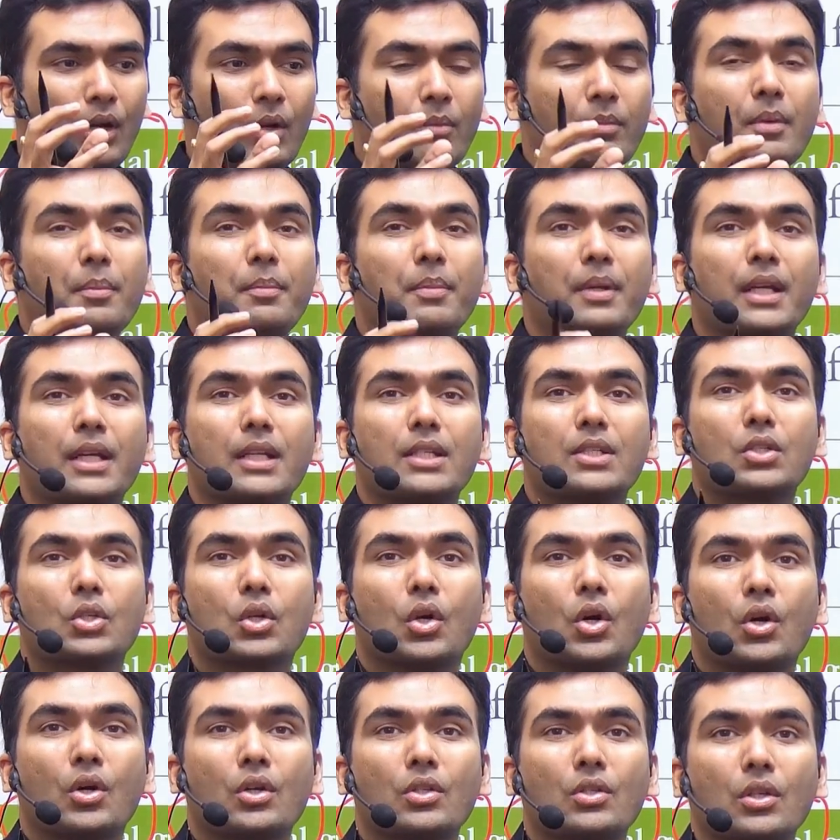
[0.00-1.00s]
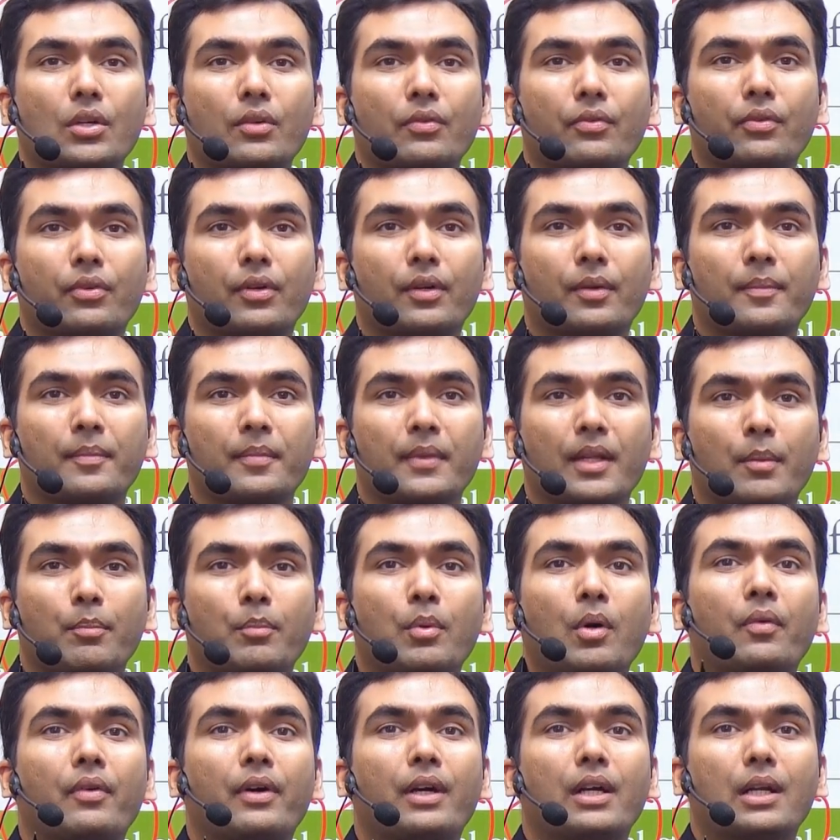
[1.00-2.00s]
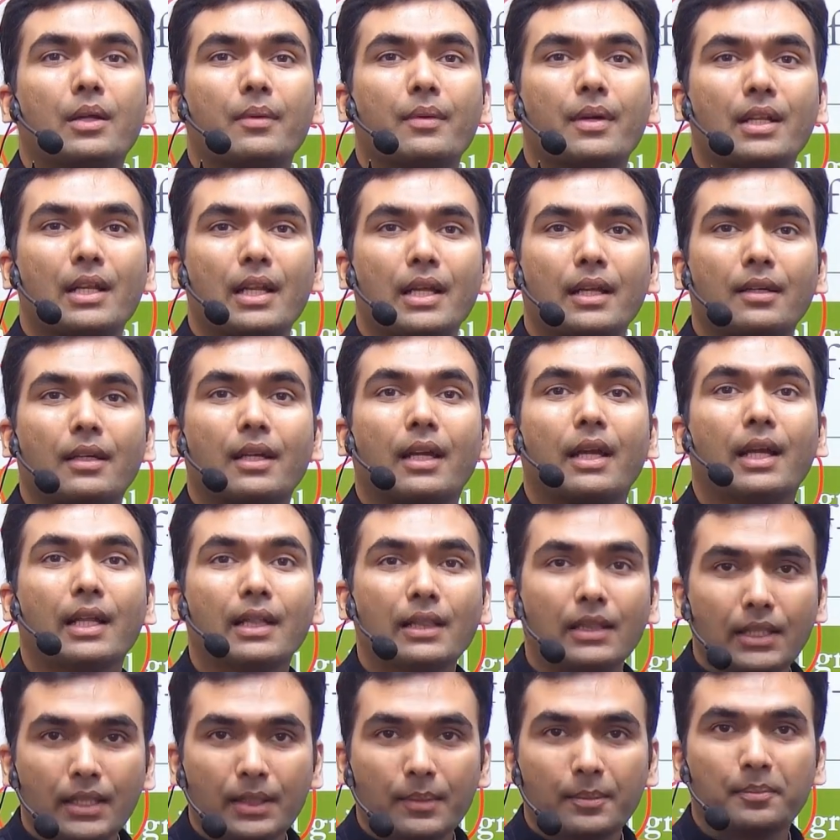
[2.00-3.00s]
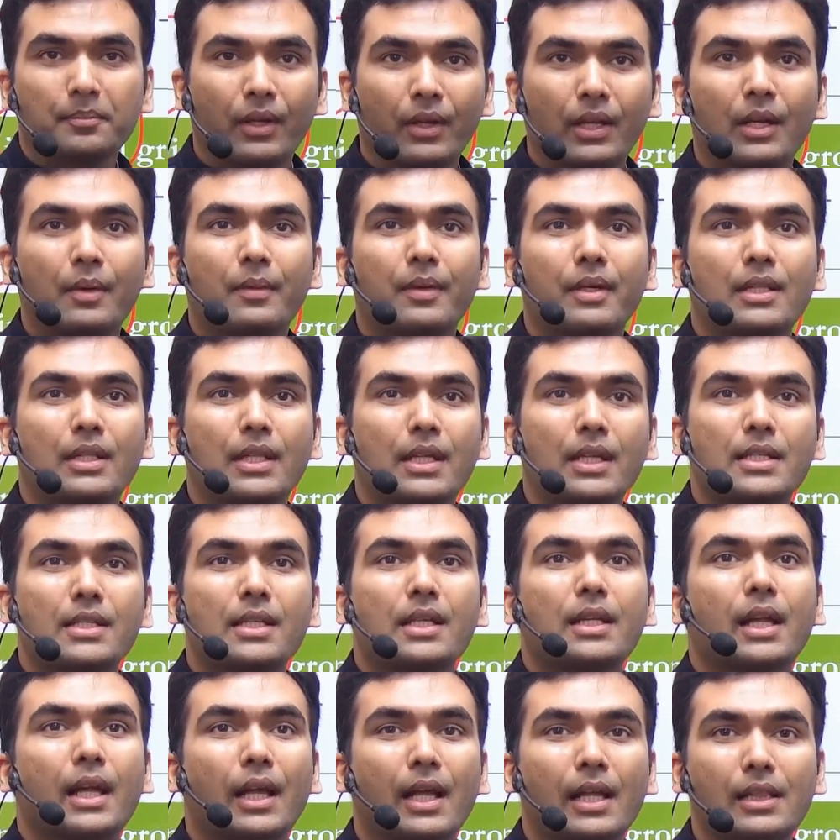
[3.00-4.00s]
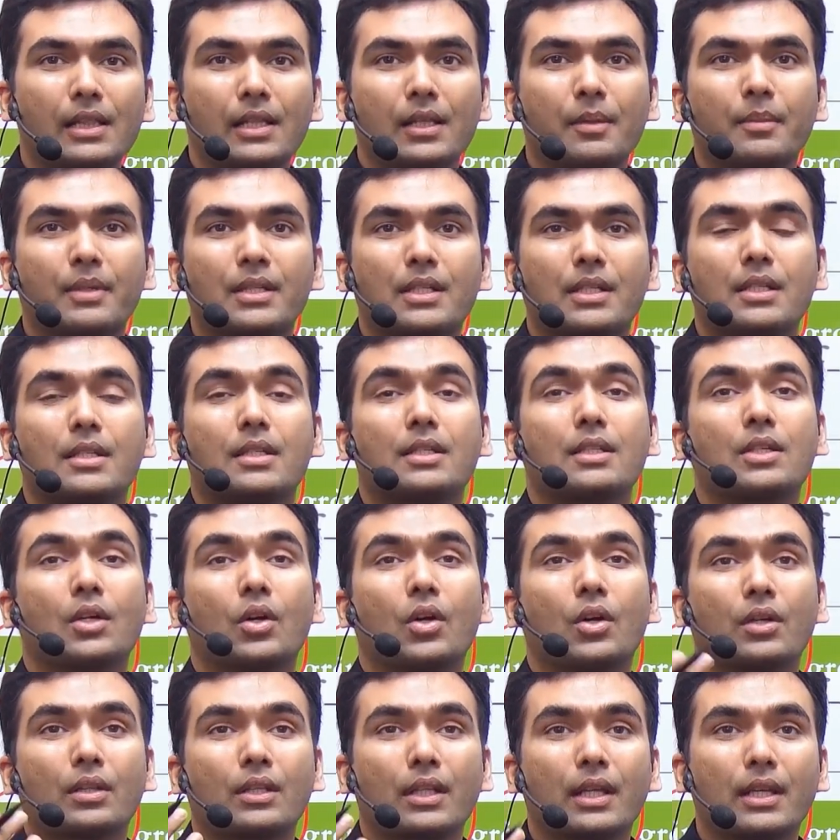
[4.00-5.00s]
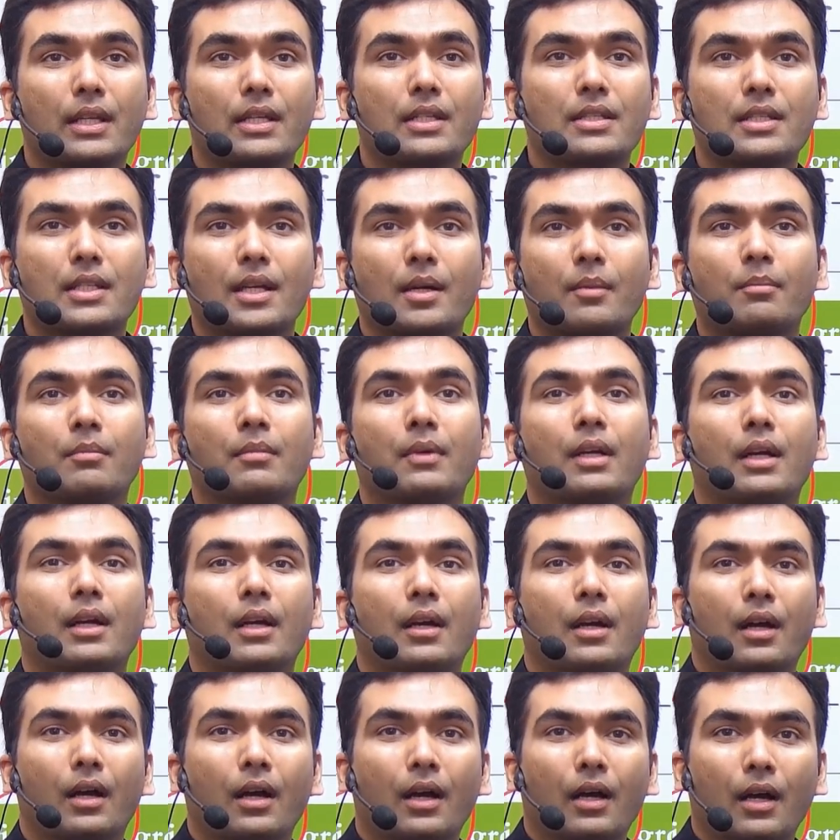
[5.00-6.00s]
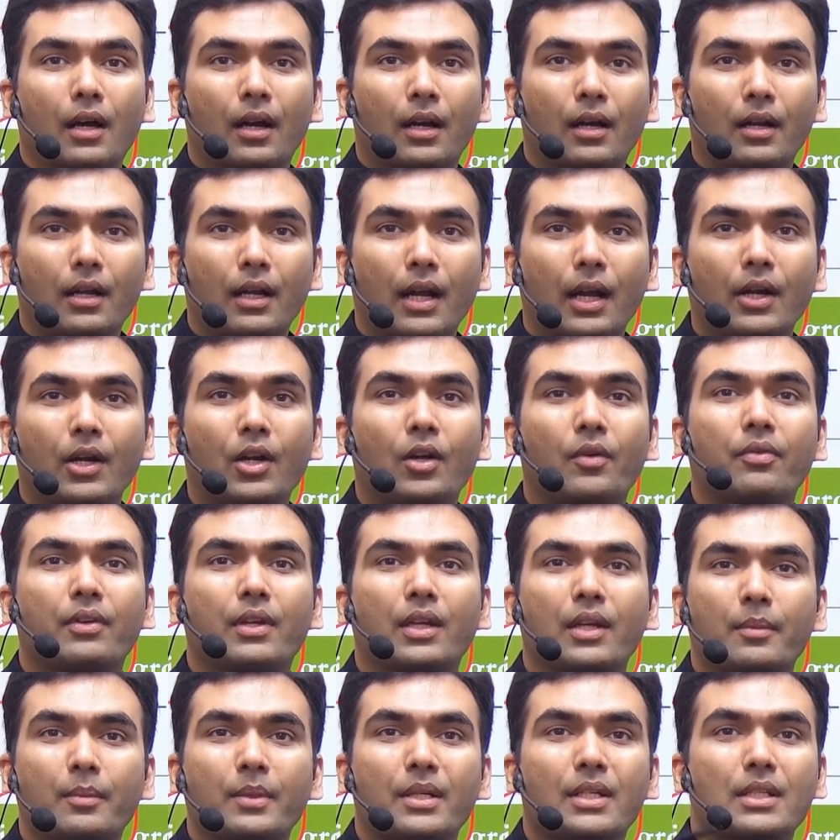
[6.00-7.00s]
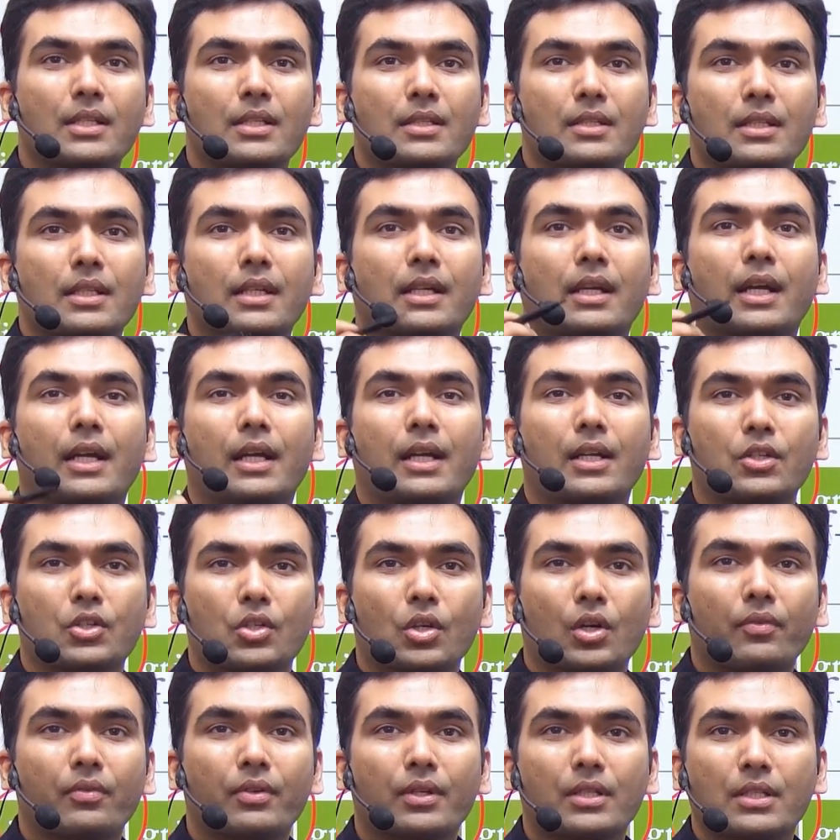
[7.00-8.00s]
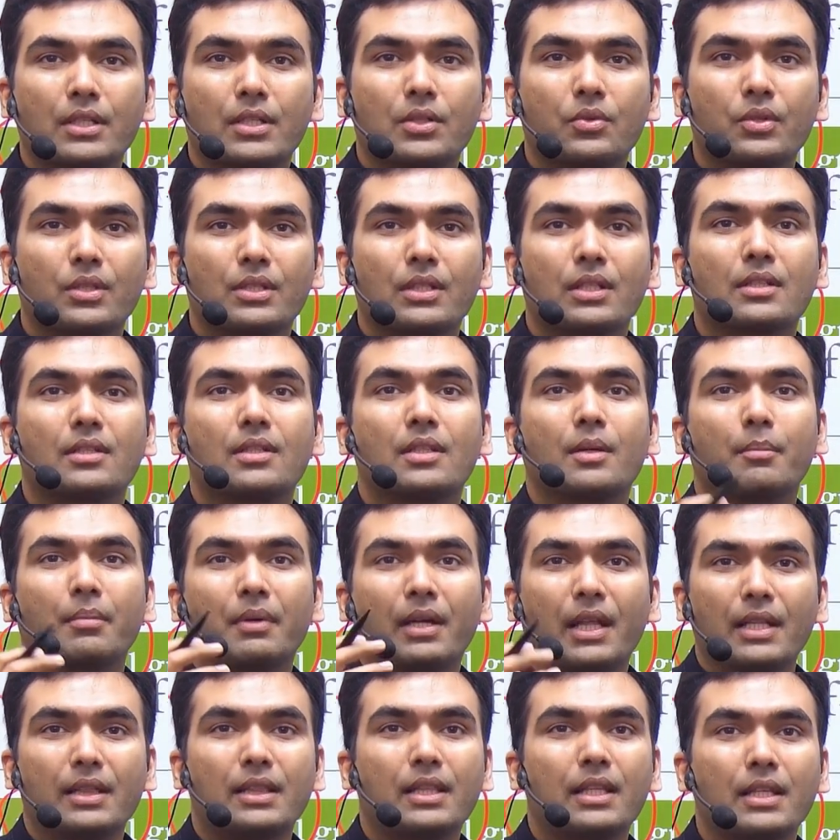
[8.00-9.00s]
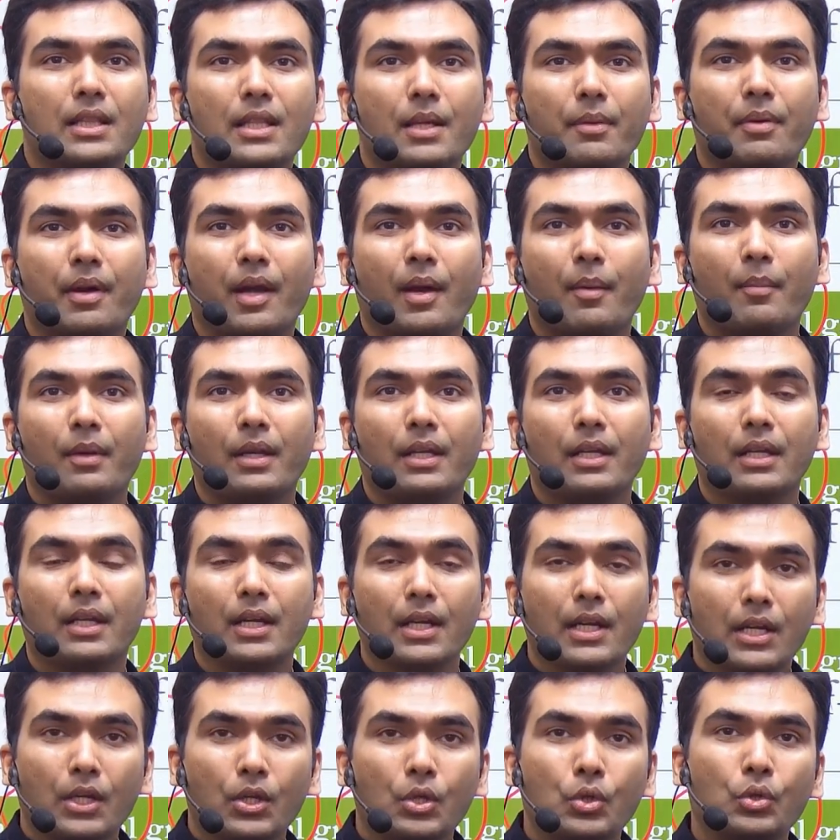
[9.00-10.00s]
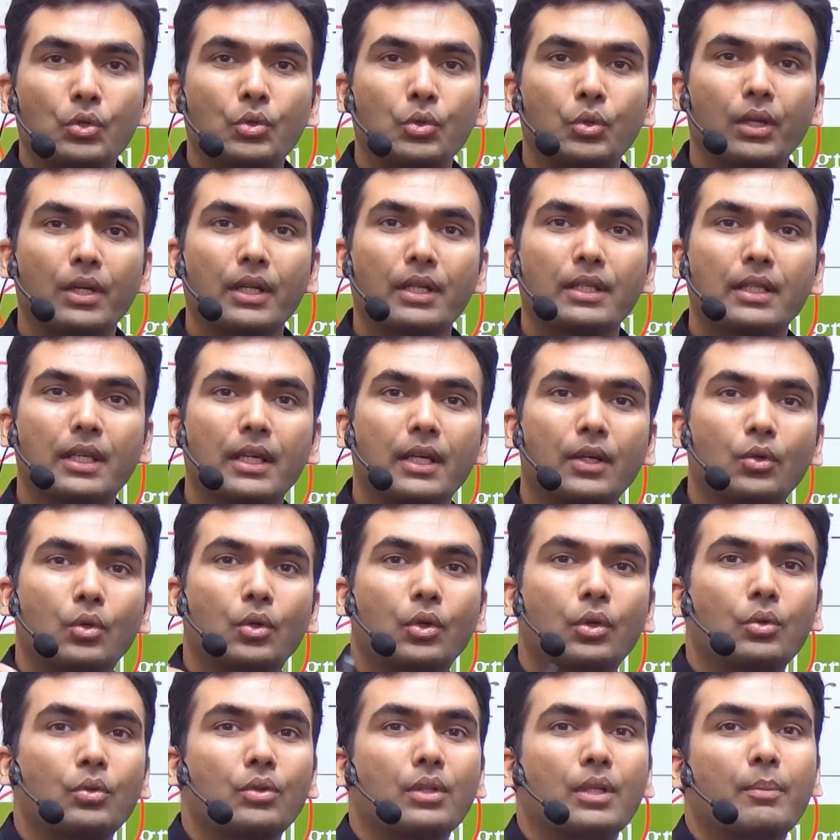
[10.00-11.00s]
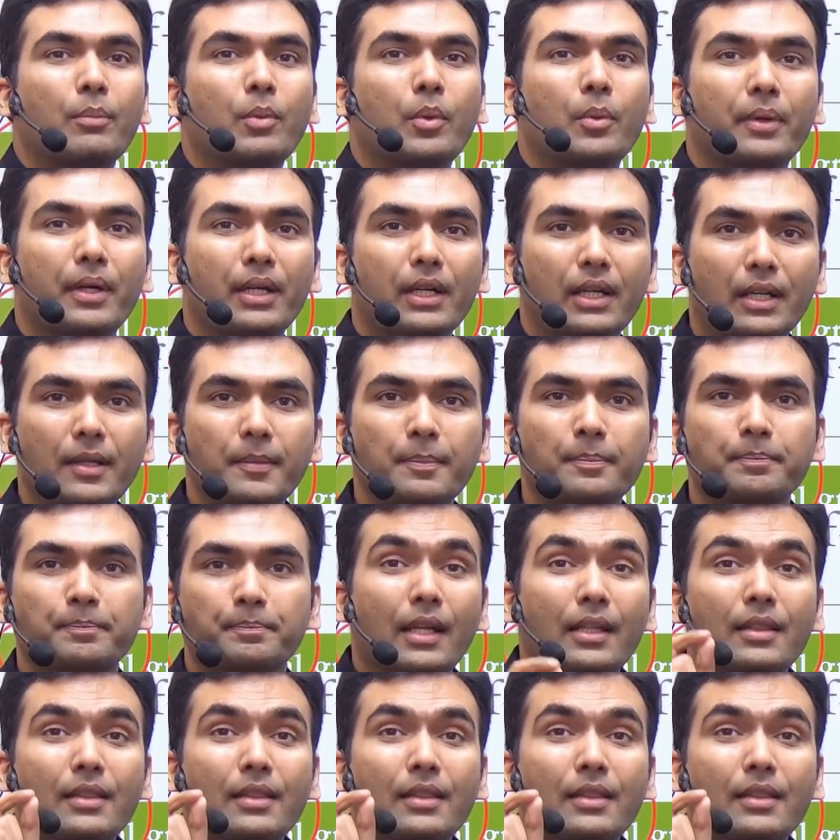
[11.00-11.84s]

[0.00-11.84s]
one of the biggest cause of poverty was like health. Whenever there is a health emergency or there is some kind of emergency, catastrophic situation, some death in the family, usually they go to the poverty.